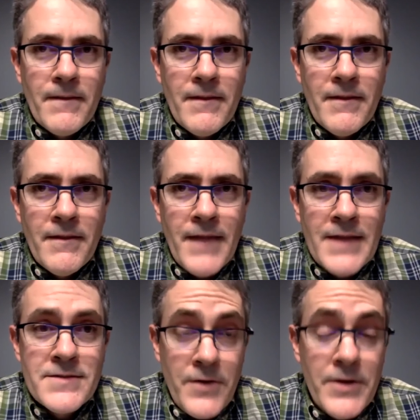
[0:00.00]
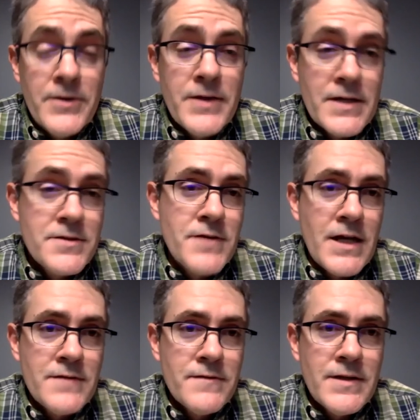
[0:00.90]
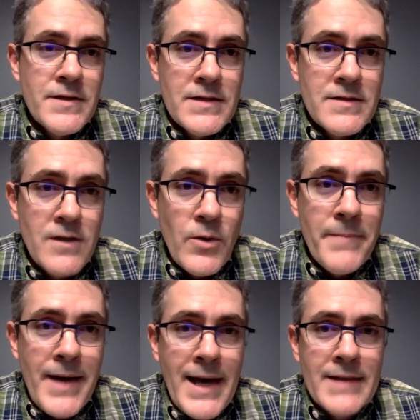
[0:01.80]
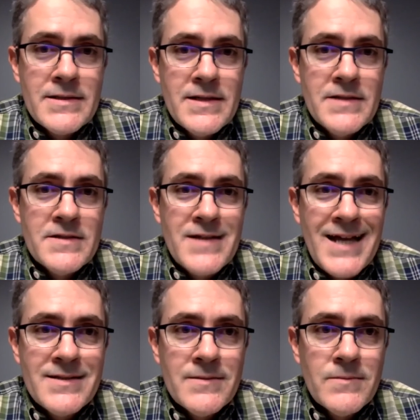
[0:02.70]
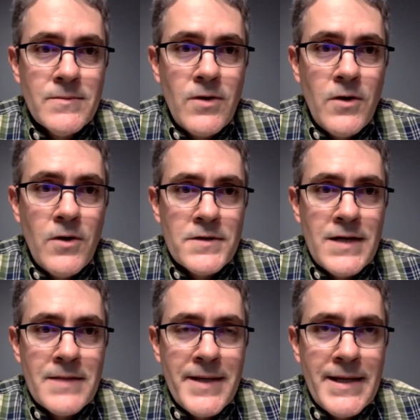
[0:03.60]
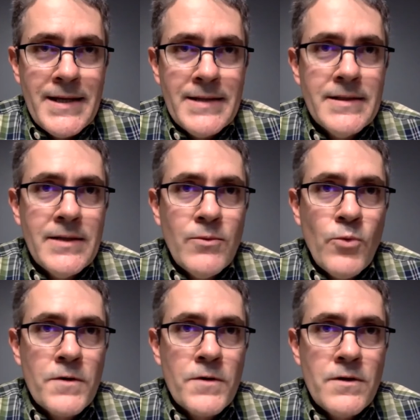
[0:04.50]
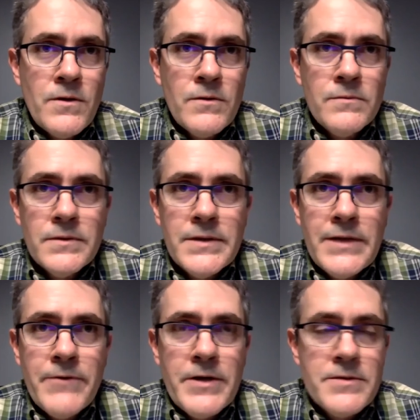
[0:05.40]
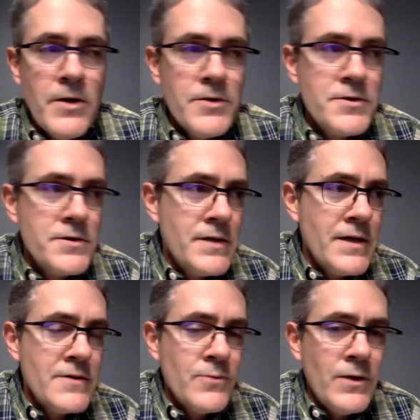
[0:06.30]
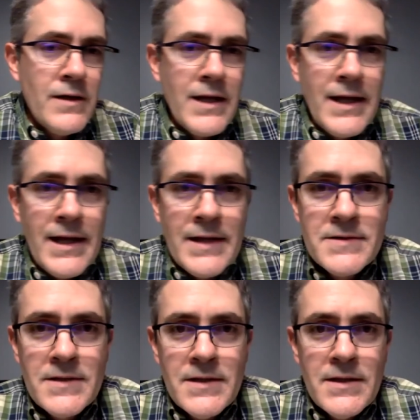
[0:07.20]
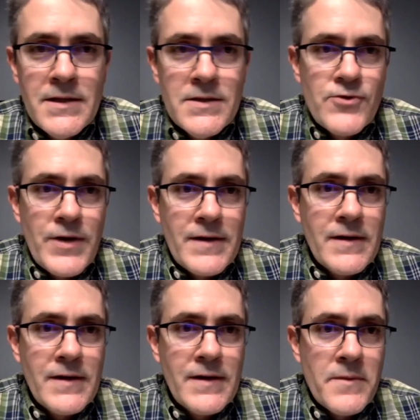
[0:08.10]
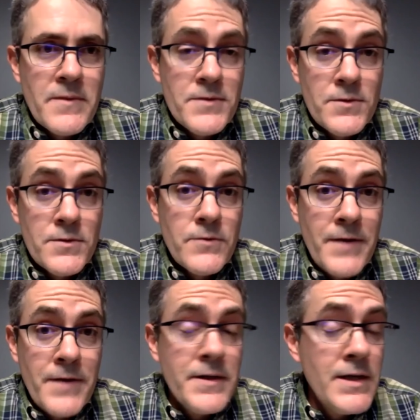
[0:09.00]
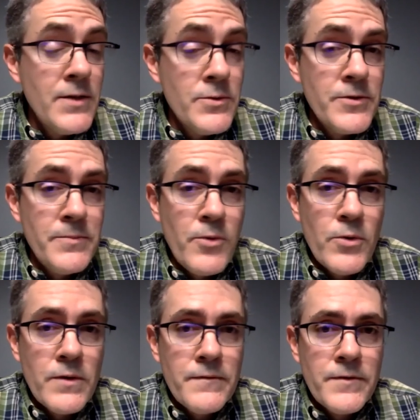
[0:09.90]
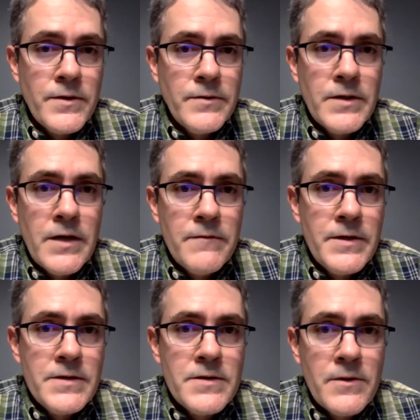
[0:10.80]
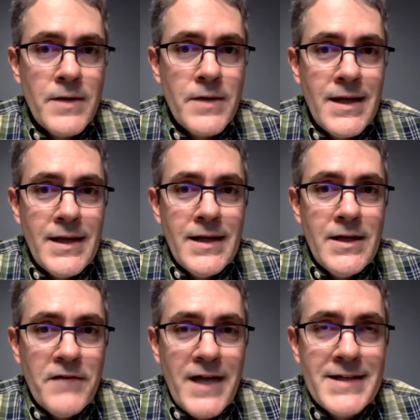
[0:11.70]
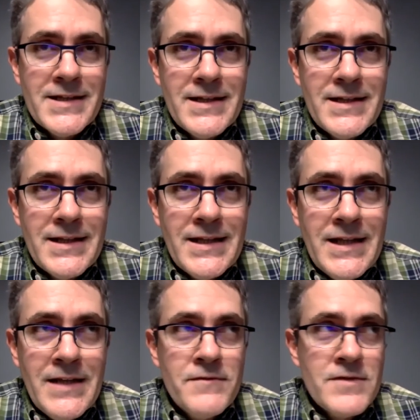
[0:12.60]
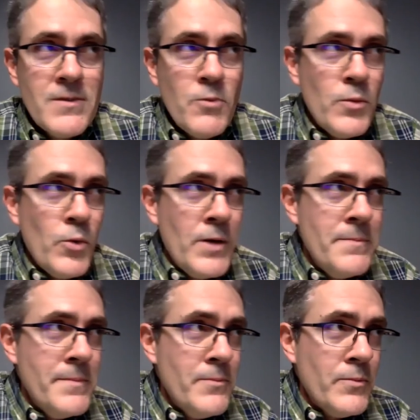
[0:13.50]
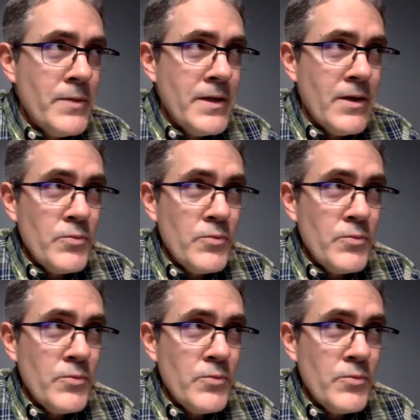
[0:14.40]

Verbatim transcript: that's very good exercise for the knee. It's low impact. It tends not to cause a lot of pain. It works on knee range of motion as well as strengthening some of the muscles around the knee, which are important for your recovery. So, you know, if I had to give someone one, you know,